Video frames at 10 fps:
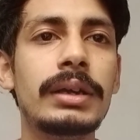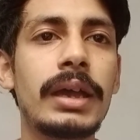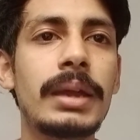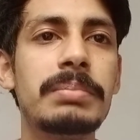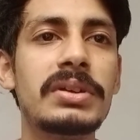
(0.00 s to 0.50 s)

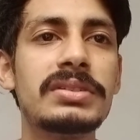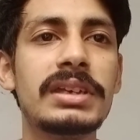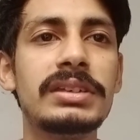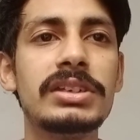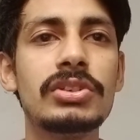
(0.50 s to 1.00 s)
a
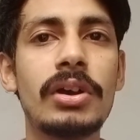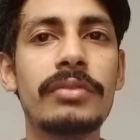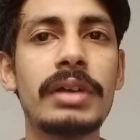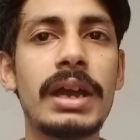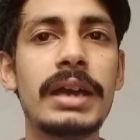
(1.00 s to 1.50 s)
percentage
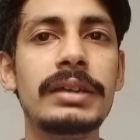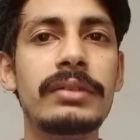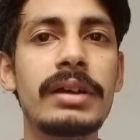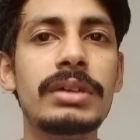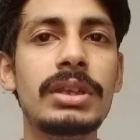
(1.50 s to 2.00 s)
of ad
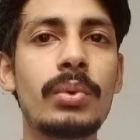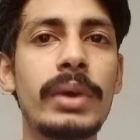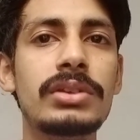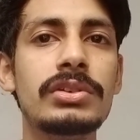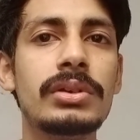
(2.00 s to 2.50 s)
revenue
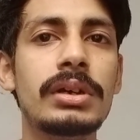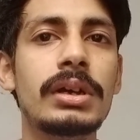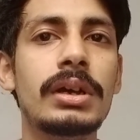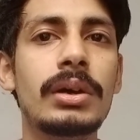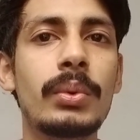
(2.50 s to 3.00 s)

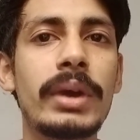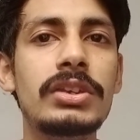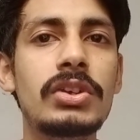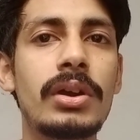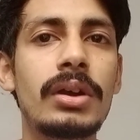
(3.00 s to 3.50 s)
when
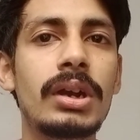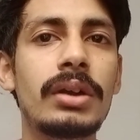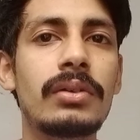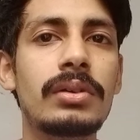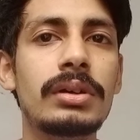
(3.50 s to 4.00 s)
your
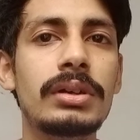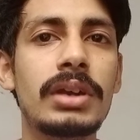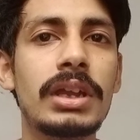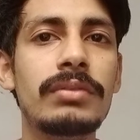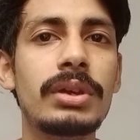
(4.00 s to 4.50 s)

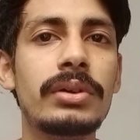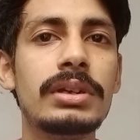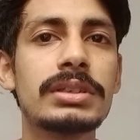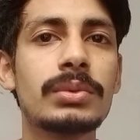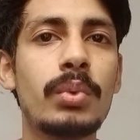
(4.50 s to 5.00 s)

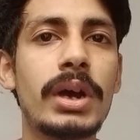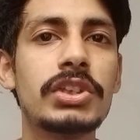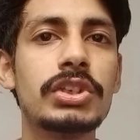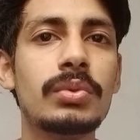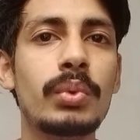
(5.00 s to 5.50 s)
reviewers
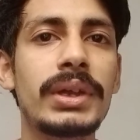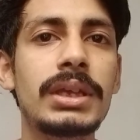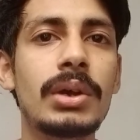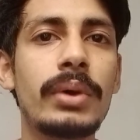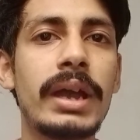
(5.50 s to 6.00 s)
watch
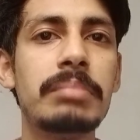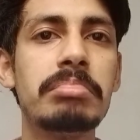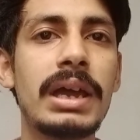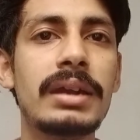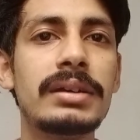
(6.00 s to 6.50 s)
video and
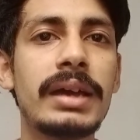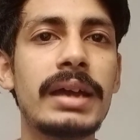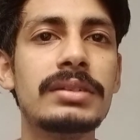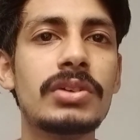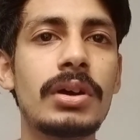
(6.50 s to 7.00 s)
banner
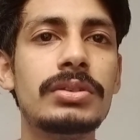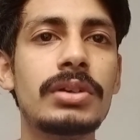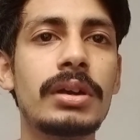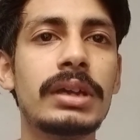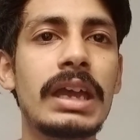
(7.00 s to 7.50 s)
ads on
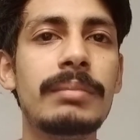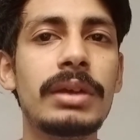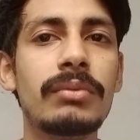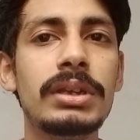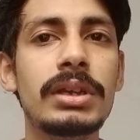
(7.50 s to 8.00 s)
your
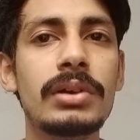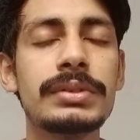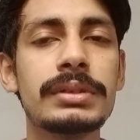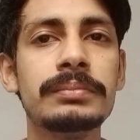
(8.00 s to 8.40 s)
gaming videos.